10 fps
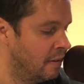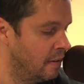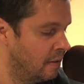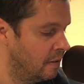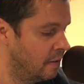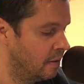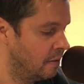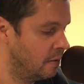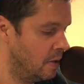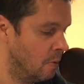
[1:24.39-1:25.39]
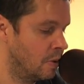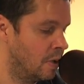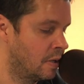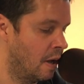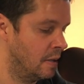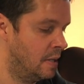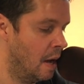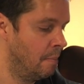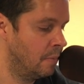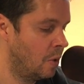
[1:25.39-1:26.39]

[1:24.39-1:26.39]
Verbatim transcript: Yes. You were just on dumb